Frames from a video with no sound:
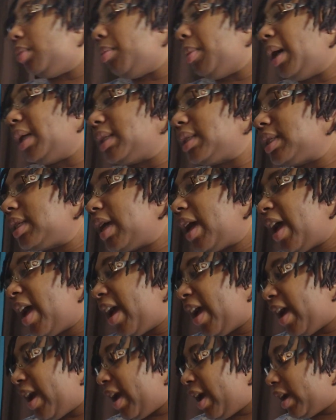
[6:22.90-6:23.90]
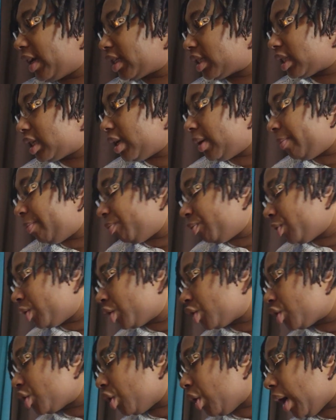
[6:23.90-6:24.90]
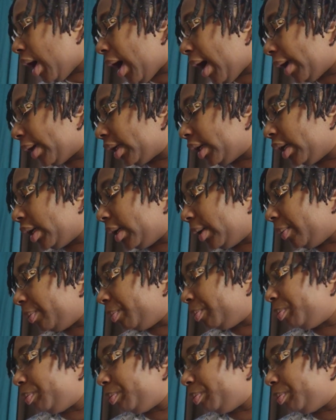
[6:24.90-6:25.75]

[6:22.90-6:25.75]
my tags so I can